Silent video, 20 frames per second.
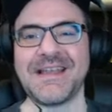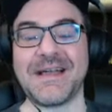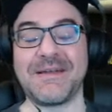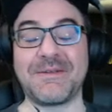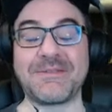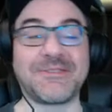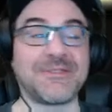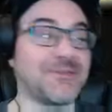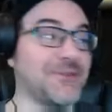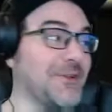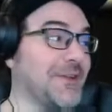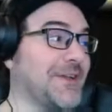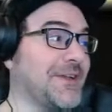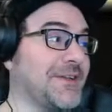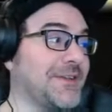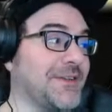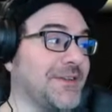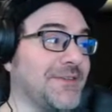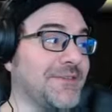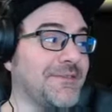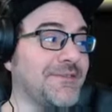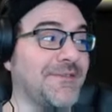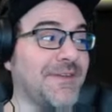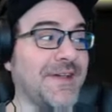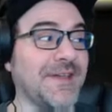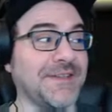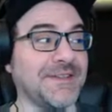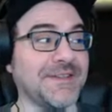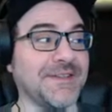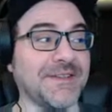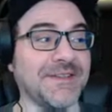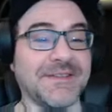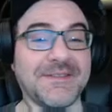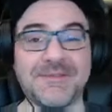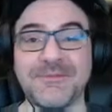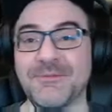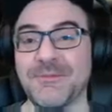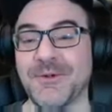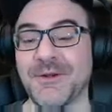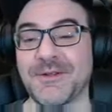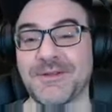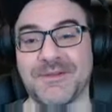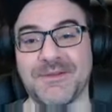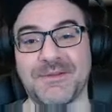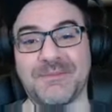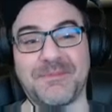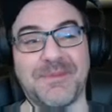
I bet you really had to fight to work the